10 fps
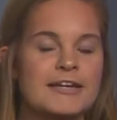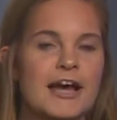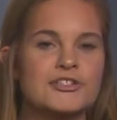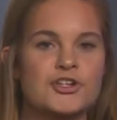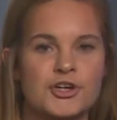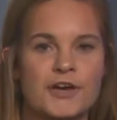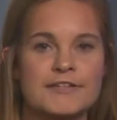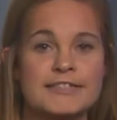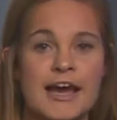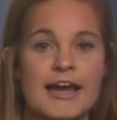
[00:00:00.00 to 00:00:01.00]
not cheering on the
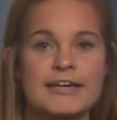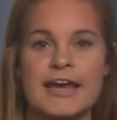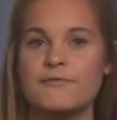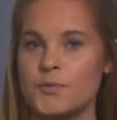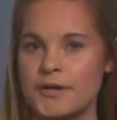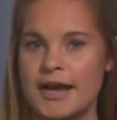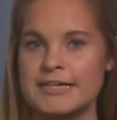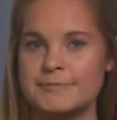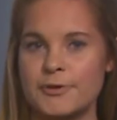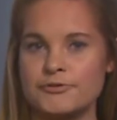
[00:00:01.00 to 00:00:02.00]
Tide, everyone I
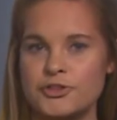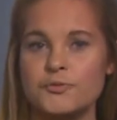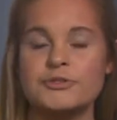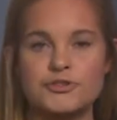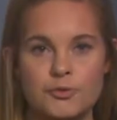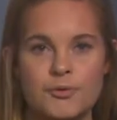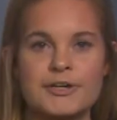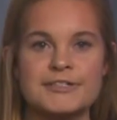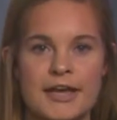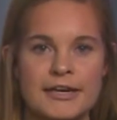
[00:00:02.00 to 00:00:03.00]
spoke to was super
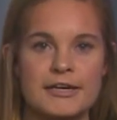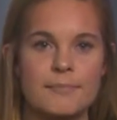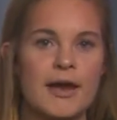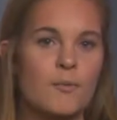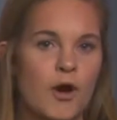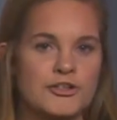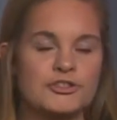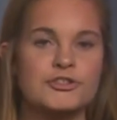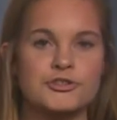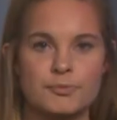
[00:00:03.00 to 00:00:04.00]
excited about watching
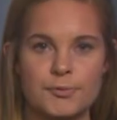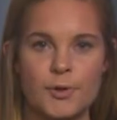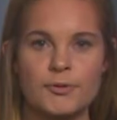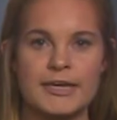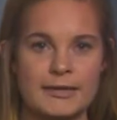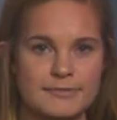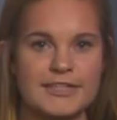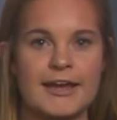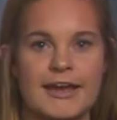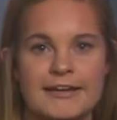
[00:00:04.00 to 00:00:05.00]
the Super Bowl game
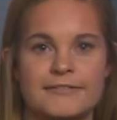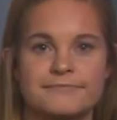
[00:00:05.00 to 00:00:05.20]
tonight.